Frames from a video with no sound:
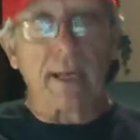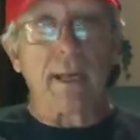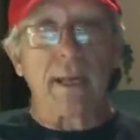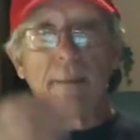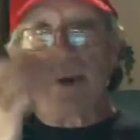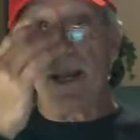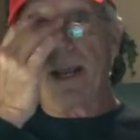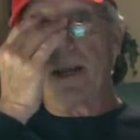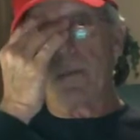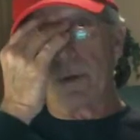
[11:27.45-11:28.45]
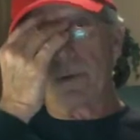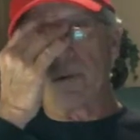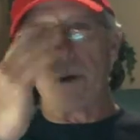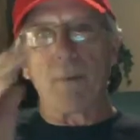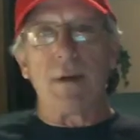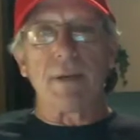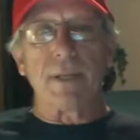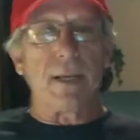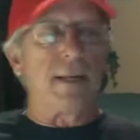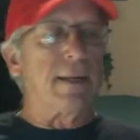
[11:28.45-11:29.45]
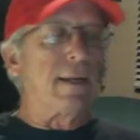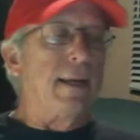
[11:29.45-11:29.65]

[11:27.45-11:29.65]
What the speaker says: lemonade with strawberries in it.